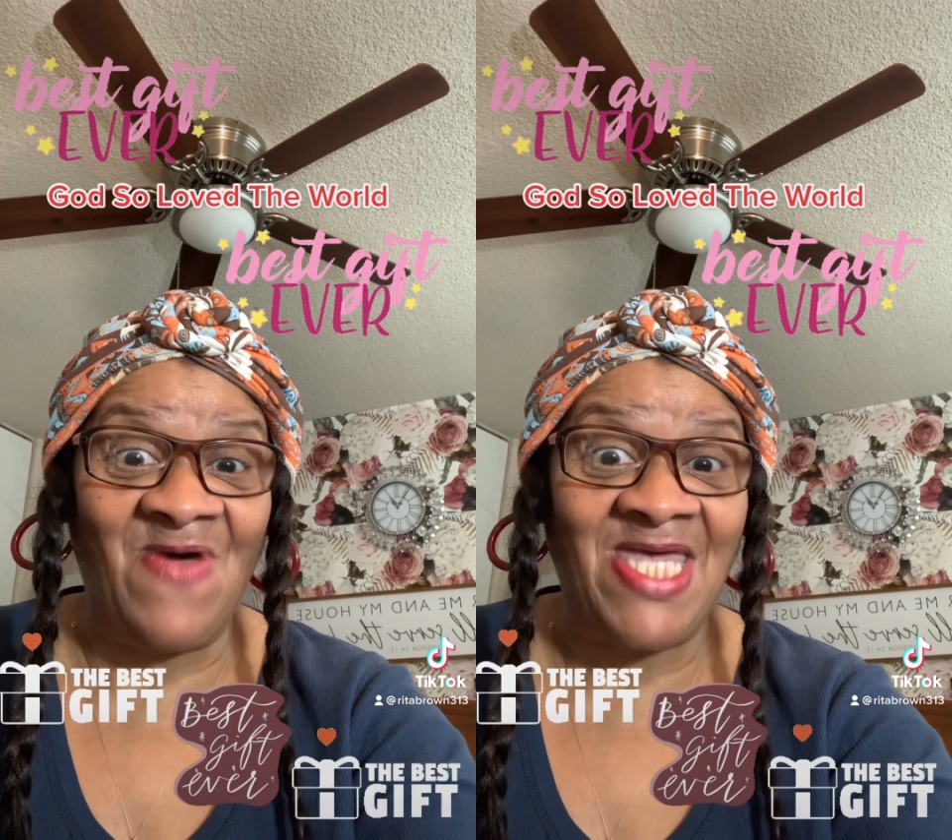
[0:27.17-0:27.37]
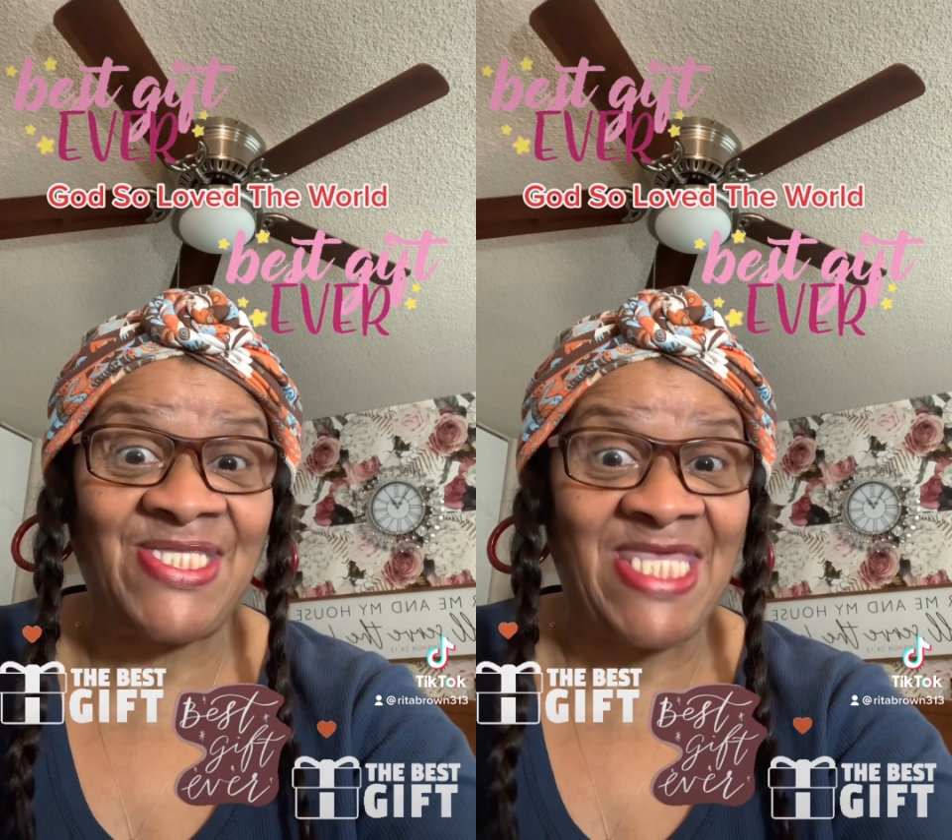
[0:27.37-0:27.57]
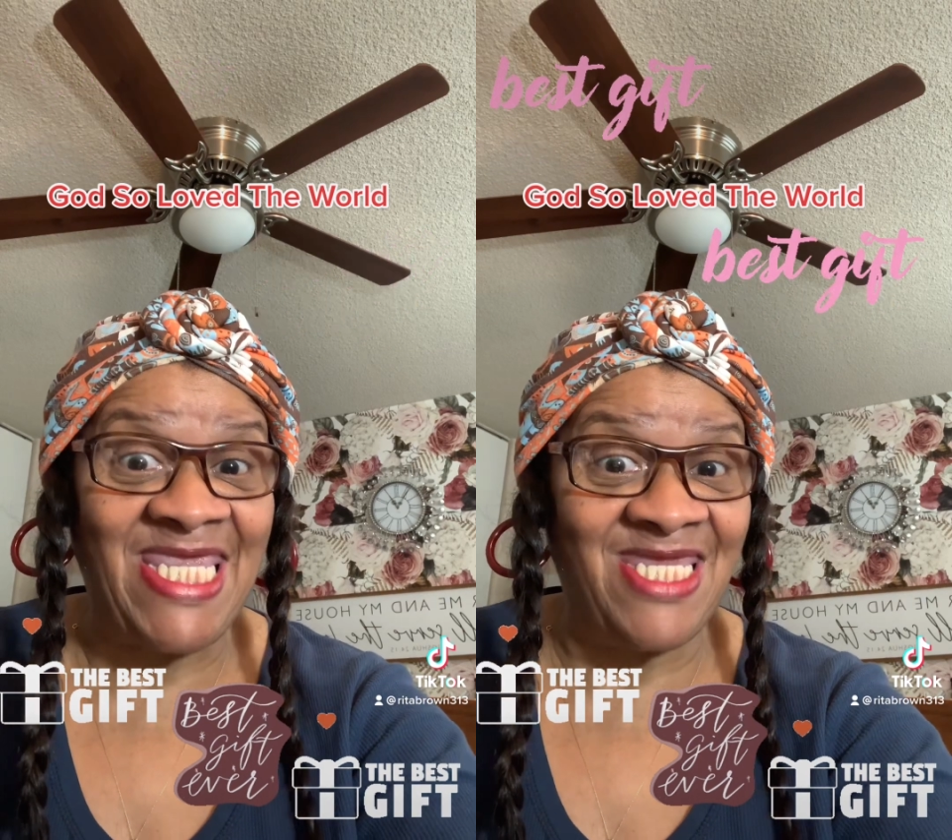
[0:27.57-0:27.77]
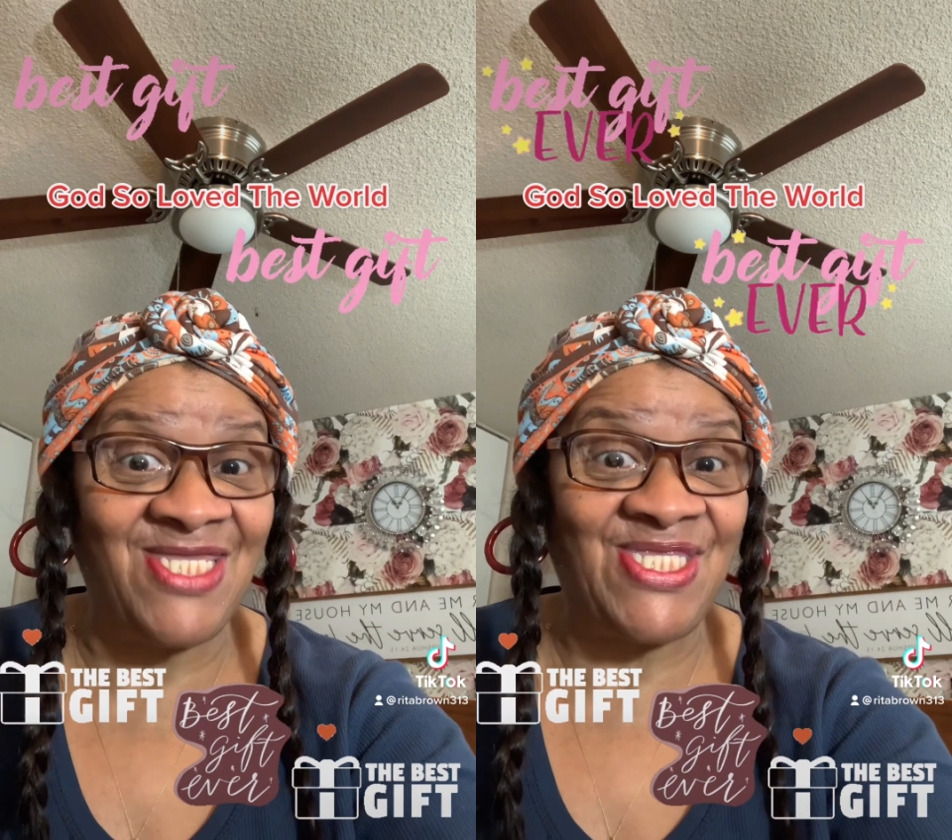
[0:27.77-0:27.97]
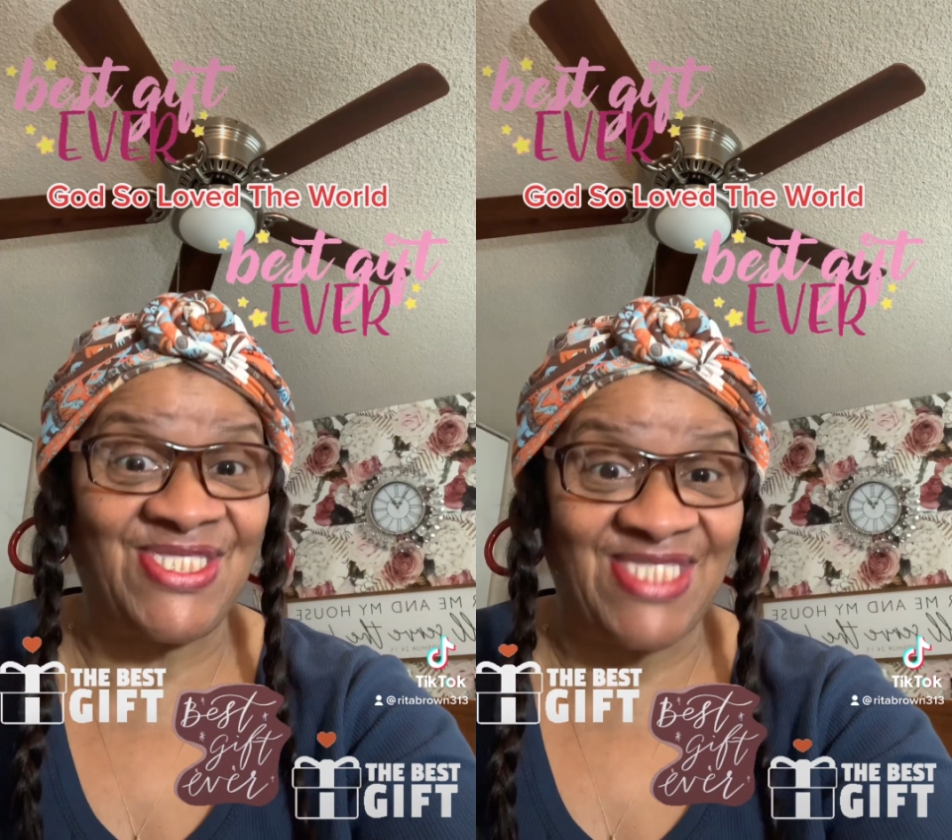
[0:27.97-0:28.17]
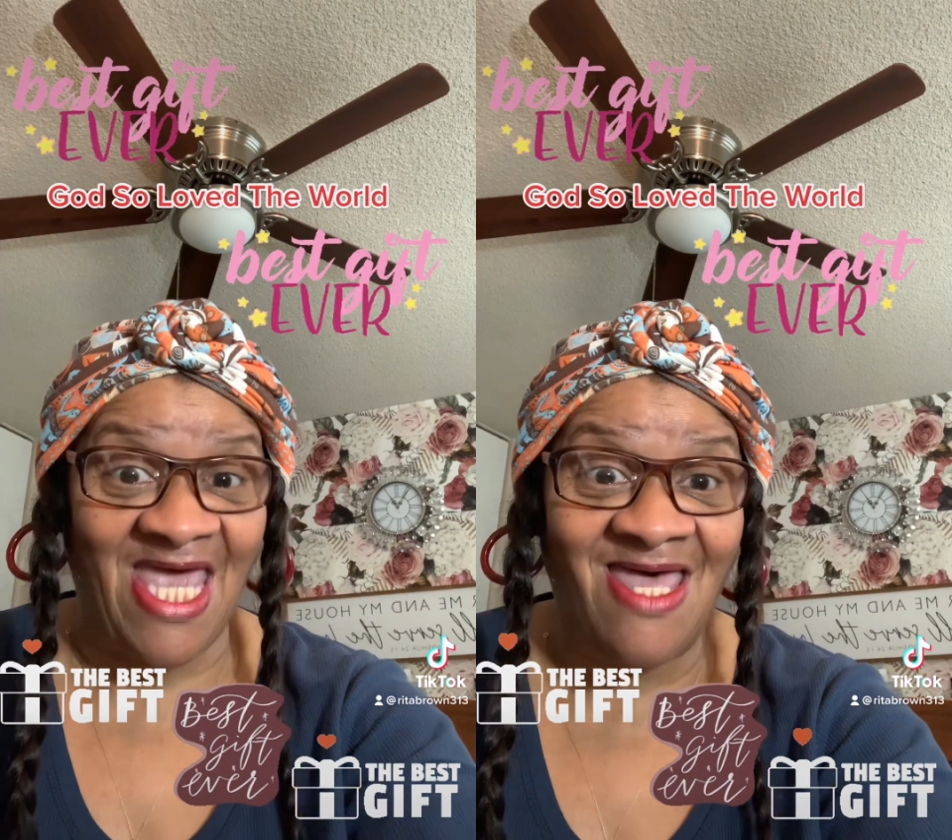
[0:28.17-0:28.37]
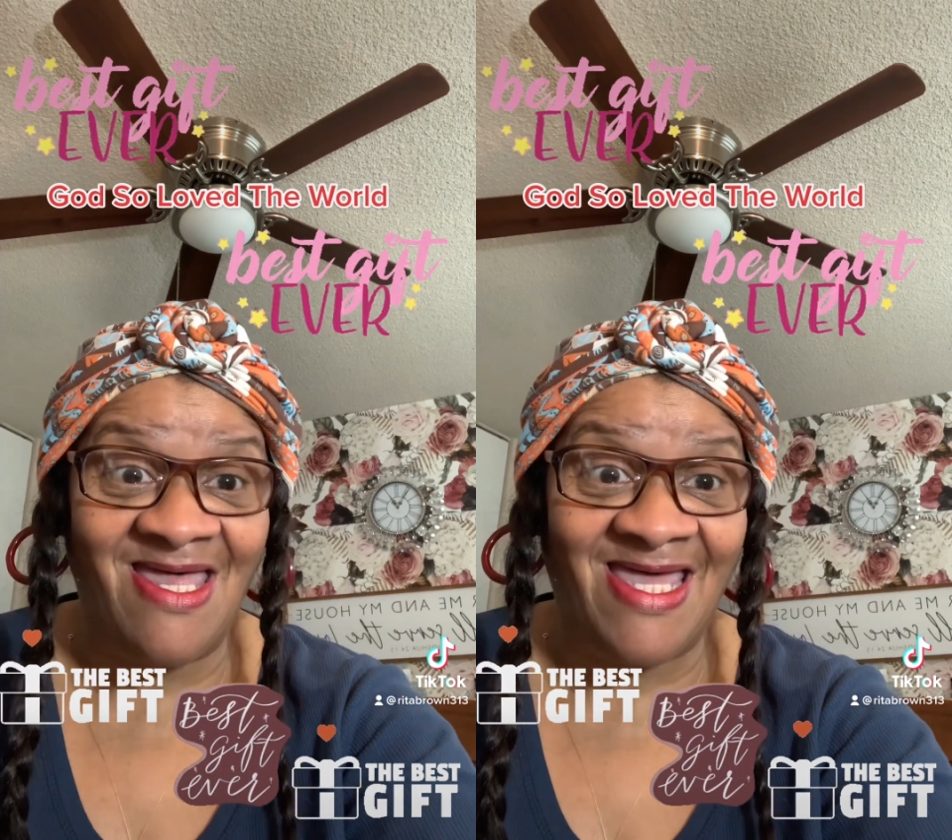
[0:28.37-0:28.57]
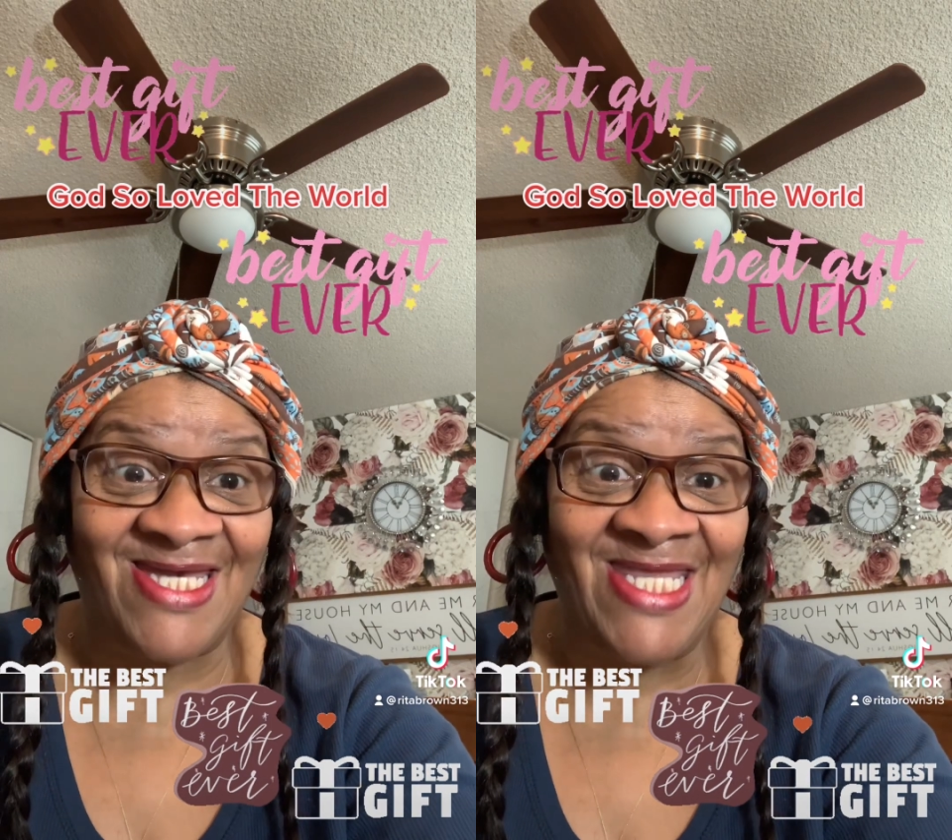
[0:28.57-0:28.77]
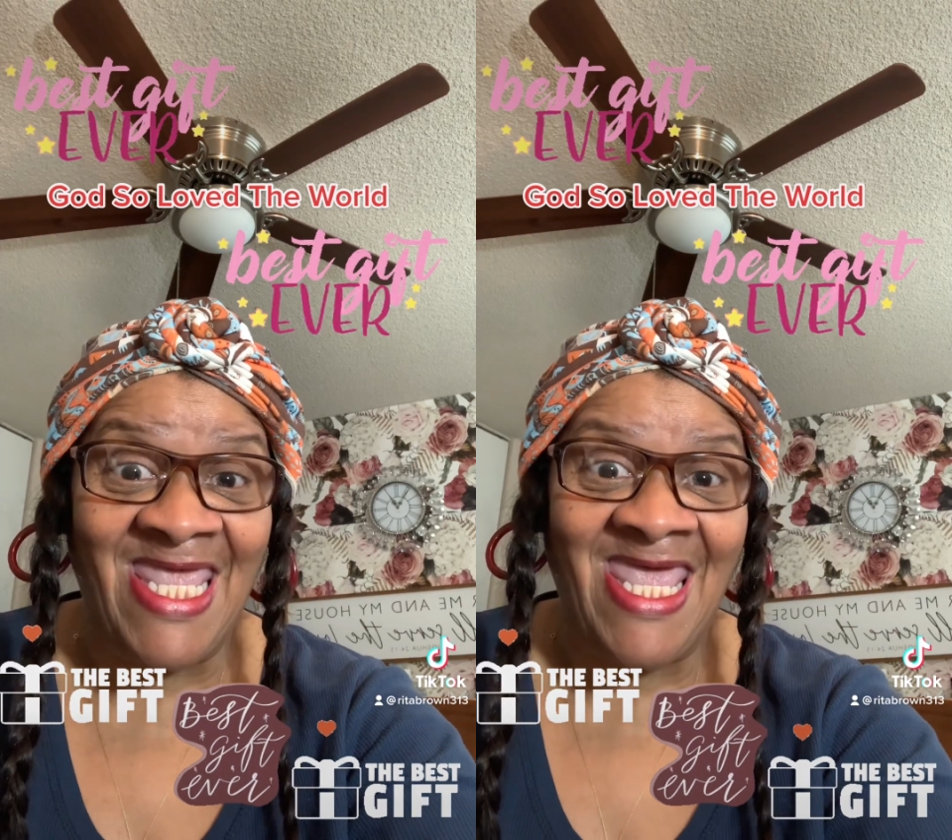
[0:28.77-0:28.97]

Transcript: us His Son,